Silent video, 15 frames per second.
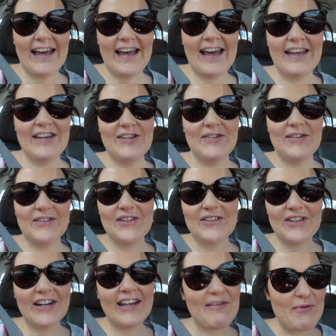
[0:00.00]
I know, just
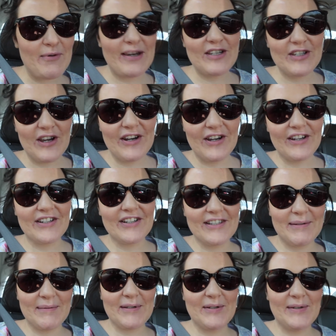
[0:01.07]
thought I'd give him a wee shout out because
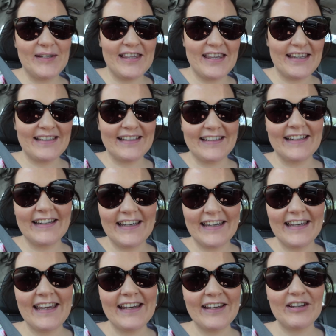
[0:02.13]
he was annoyed that
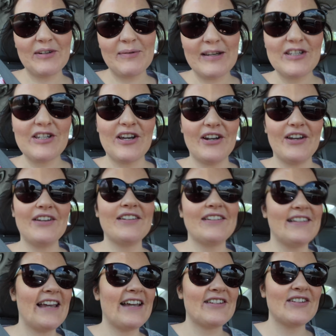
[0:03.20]
Katie got a wee shout out
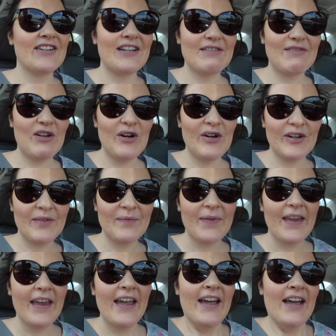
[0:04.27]
in yesterday's vlog.
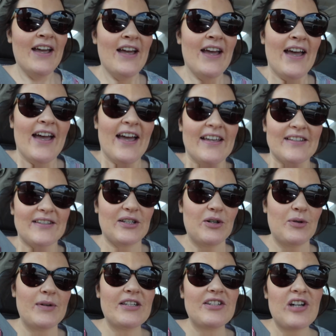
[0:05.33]

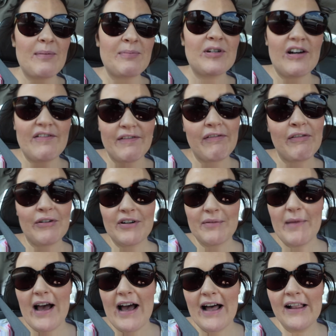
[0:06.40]
So we stopped off at Florida
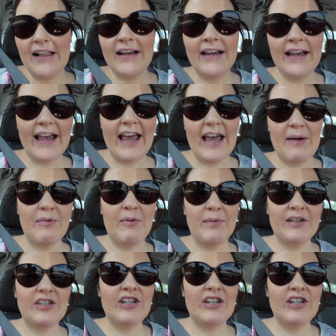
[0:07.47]
Mall, and when we